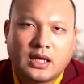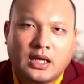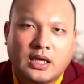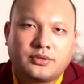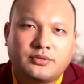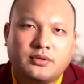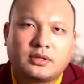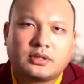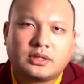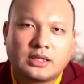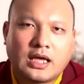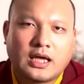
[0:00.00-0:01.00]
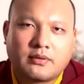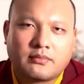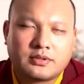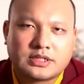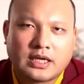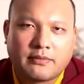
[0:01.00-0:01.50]
please accept me with
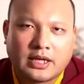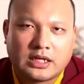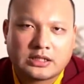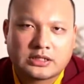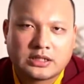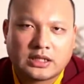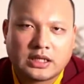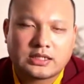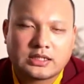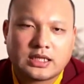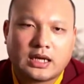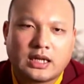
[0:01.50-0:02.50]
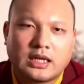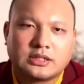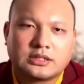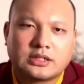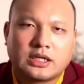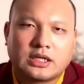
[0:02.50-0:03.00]
compassion.
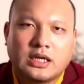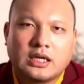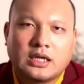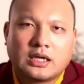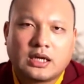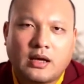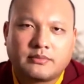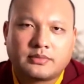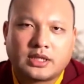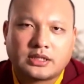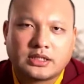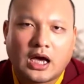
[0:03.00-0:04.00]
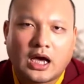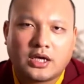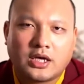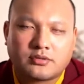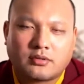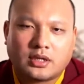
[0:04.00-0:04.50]
And Milarepa replied,
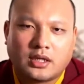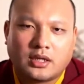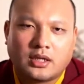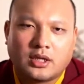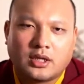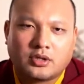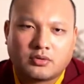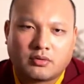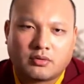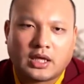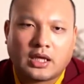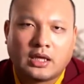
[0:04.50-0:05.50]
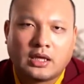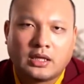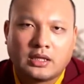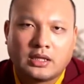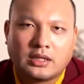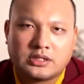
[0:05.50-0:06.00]
you haven't come that far.
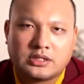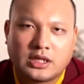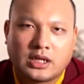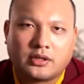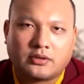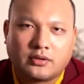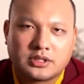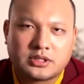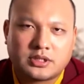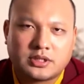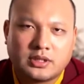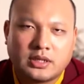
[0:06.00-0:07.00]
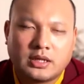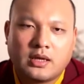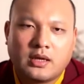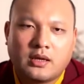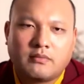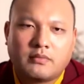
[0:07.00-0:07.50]
People come to see me
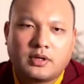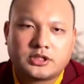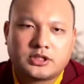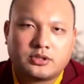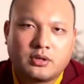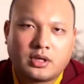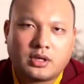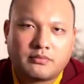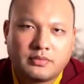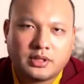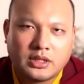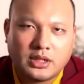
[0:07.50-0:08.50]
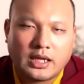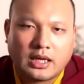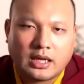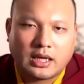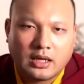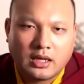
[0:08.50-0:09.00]
from Kham in India and other
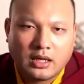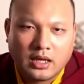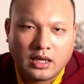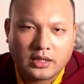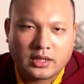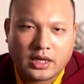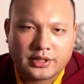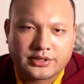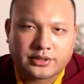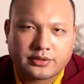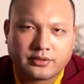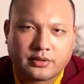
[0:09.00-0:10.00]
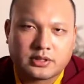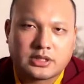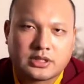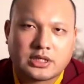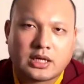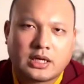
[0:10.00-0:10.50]
places. So
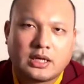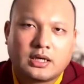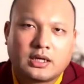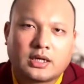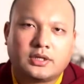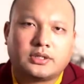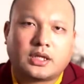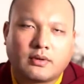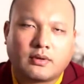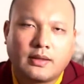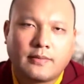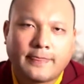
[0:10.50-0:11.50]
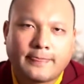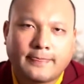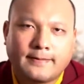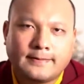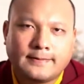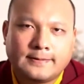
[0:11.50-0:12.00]
actually, what is your
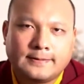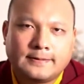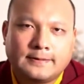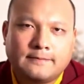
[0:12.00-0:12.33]
name?